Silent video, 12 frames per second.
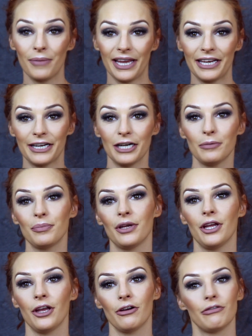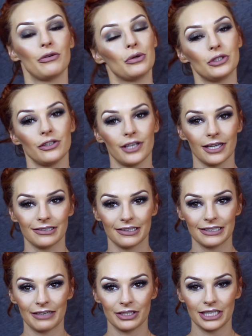makeup for
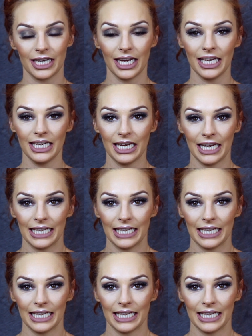2017.